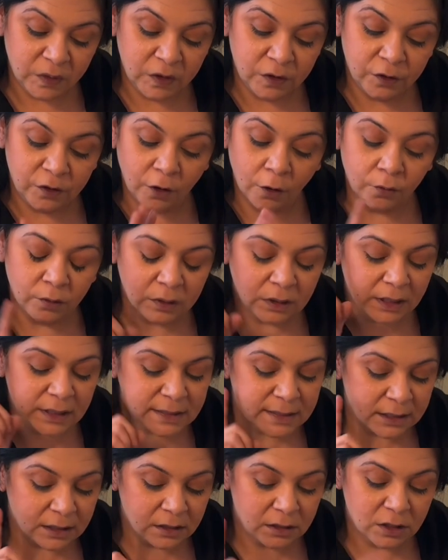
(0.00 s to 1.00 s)
Don't
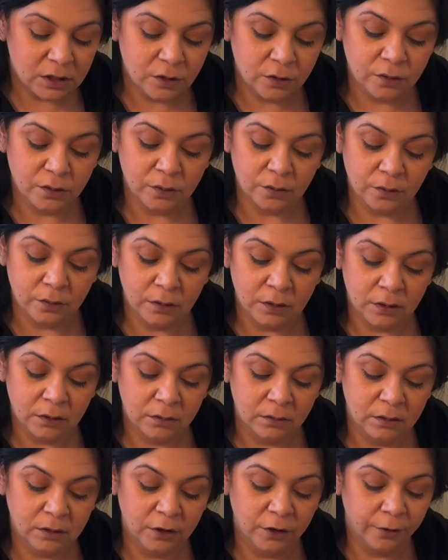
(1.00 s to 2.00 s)
listen to
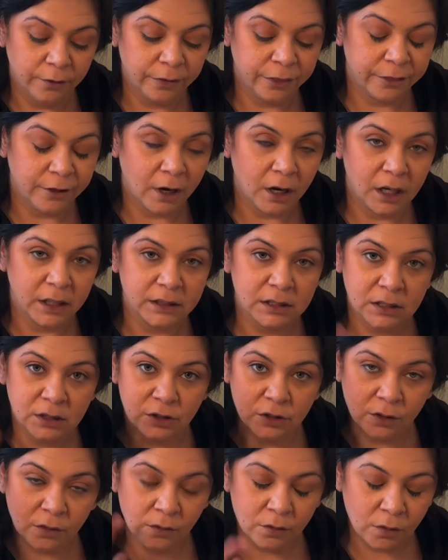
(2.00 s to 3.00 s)
your thoughts.
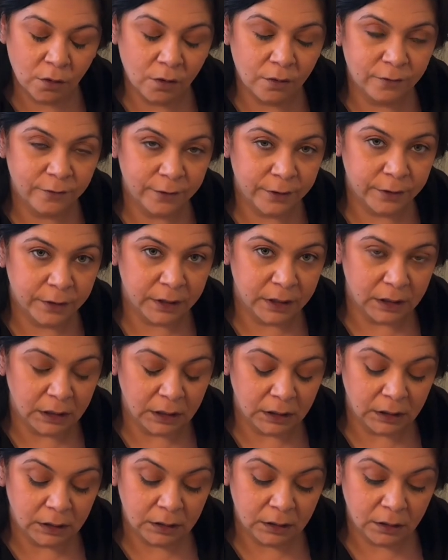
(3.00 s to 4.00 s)
Don't
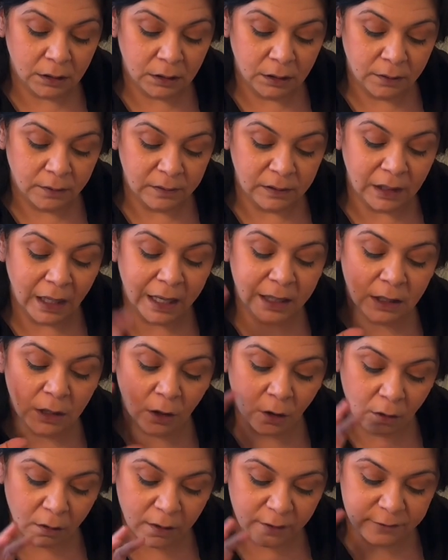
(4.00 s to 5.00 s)
overthink. Let
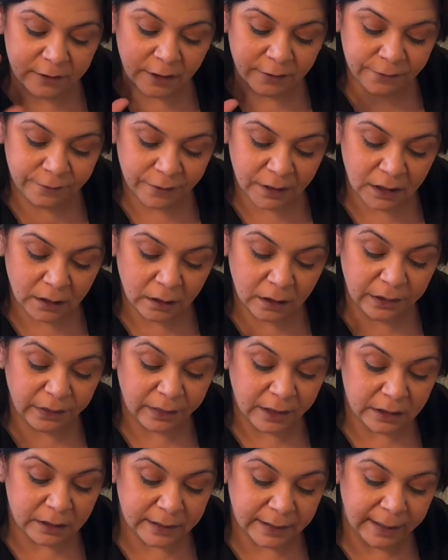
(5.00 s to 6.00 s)
go of the fear and
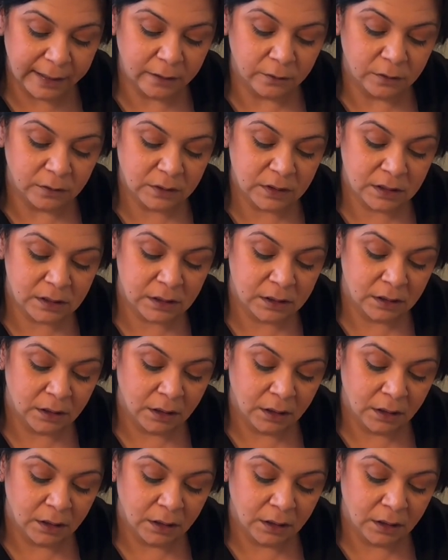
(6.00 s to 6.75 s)
the doubts.